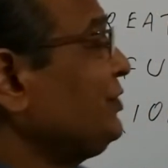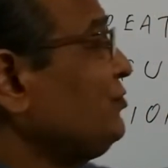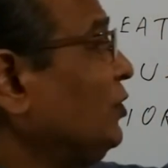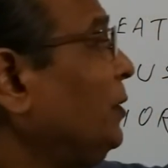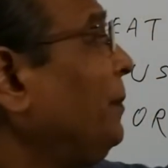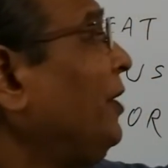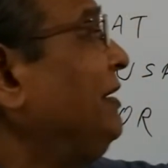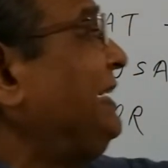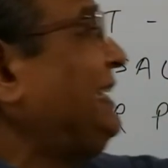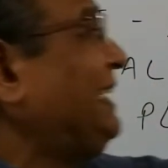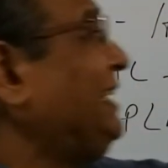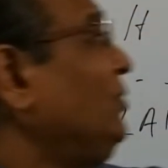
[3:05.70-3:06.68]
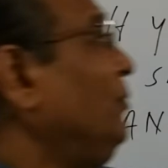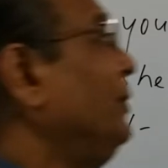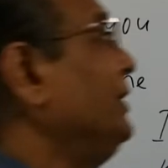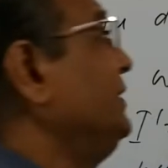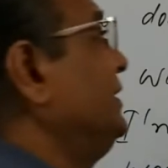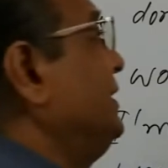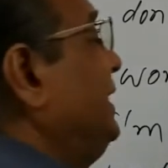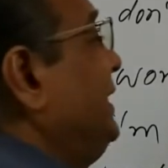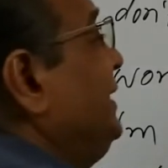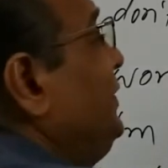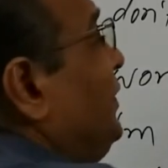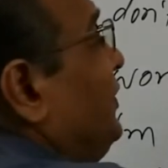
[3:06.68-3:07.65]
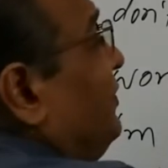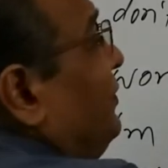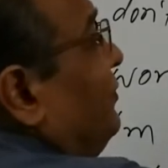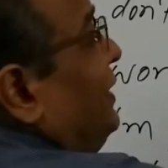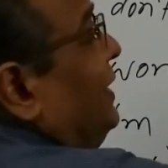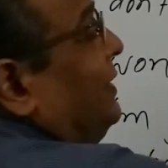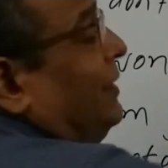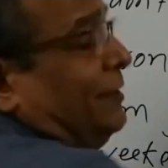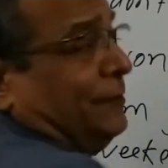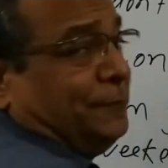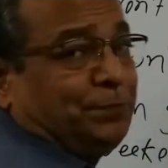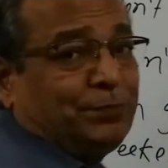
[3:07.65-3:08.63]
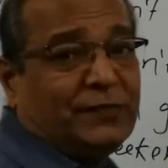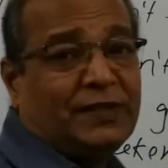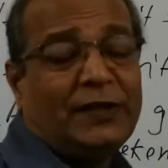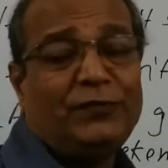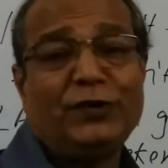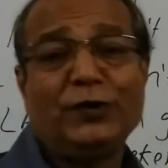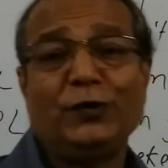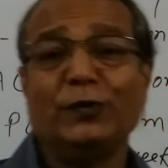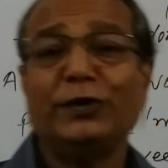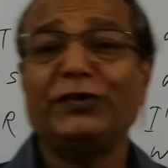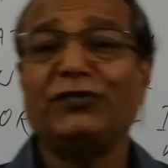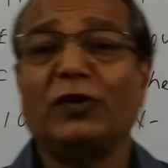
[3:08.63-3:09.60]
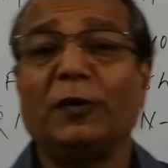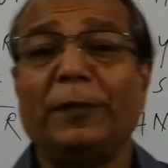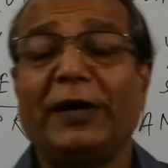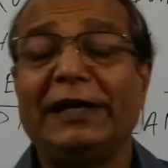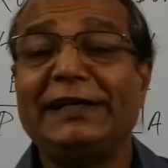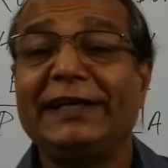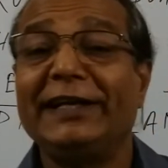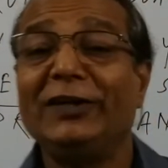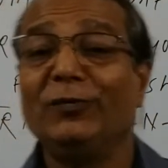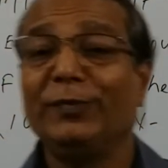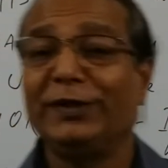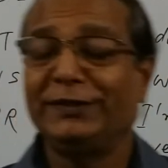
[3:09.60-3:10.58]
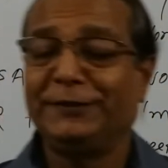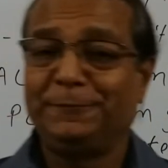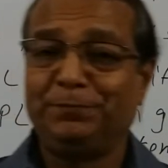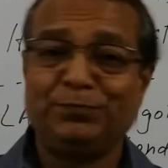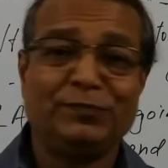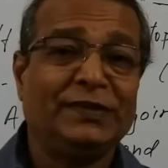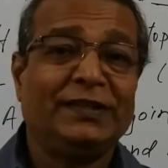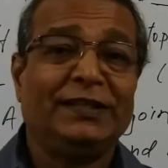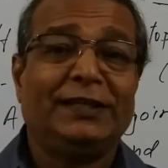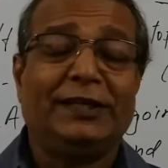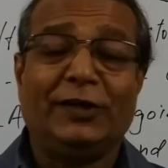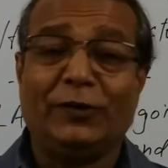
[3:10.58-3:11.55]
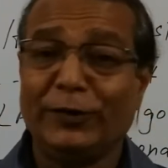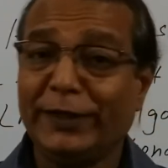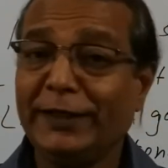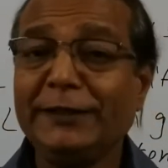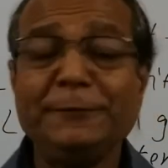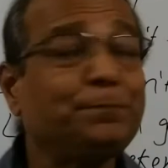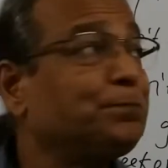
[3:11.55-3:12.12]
stop, I'll tell your mother. Again you are using will here. If you don't stop, I'll tell your mother. Okay.